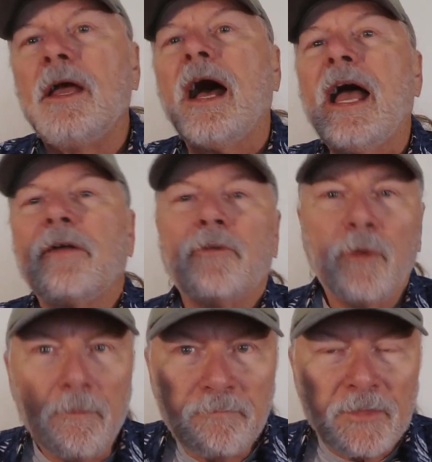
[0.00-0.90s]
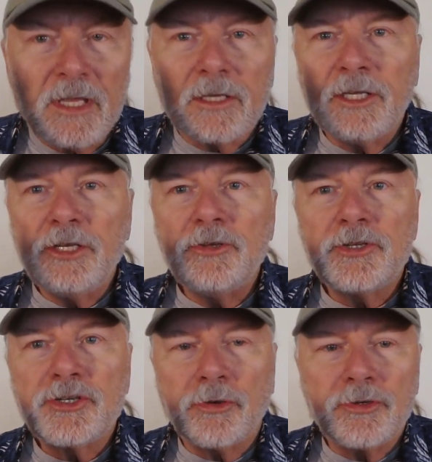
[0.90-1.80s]
Hi everyone, I'm going to do a
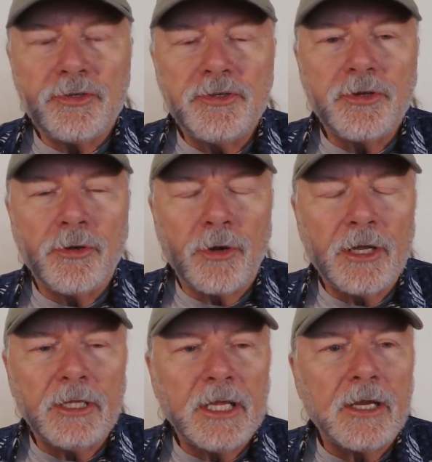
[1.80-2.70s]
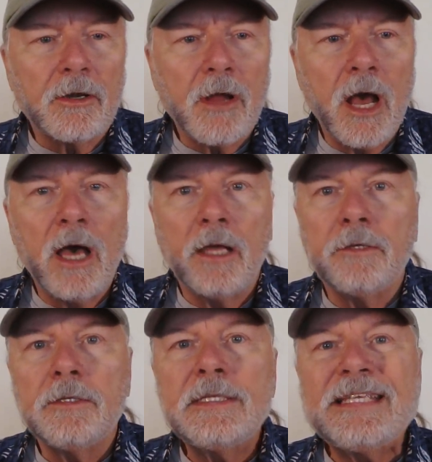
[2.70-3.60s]
short tutorial here
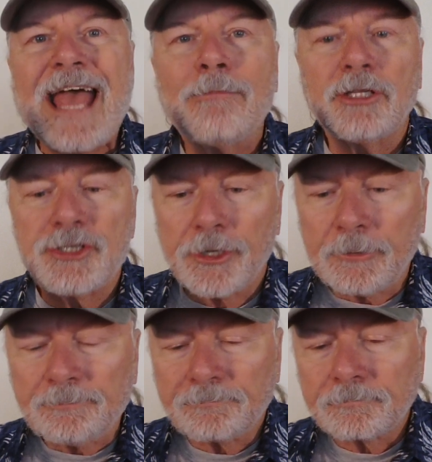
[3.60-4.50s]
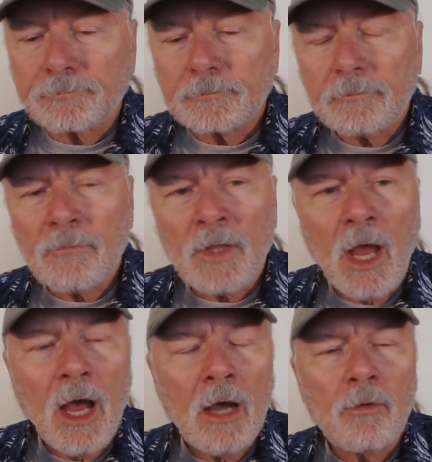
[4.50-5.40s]
on tablature.
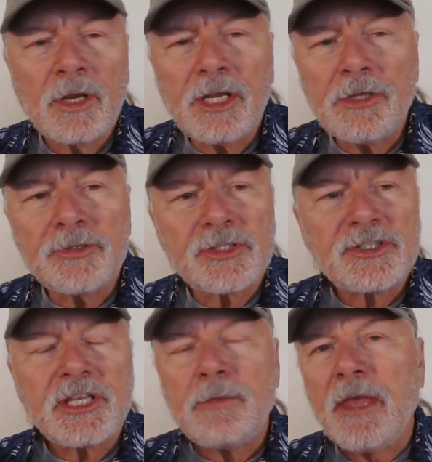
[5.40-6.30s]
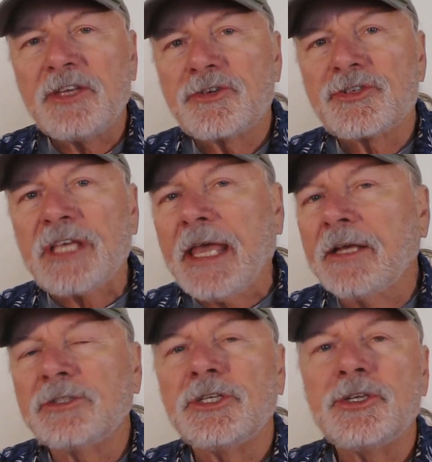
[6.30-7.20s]
We're going to use a C major
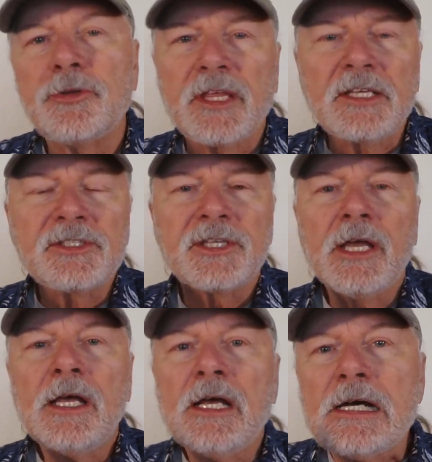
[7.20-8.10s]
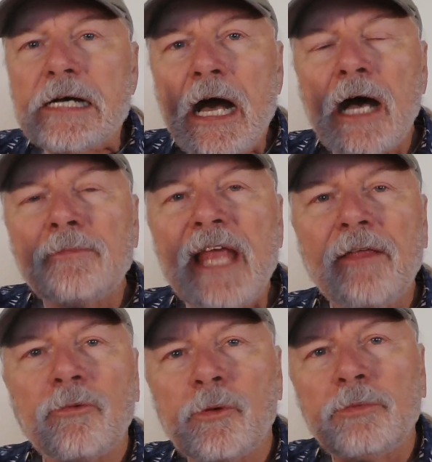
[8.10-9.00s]
scale to do this. Now
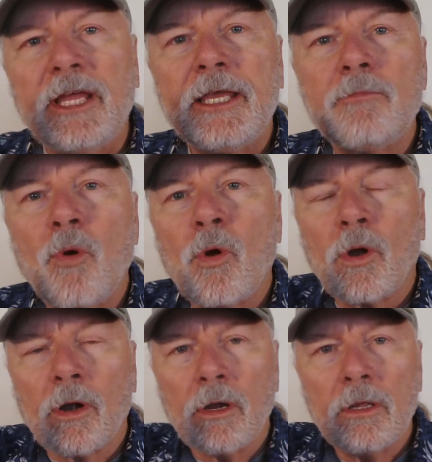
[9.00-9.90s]
that we're playing more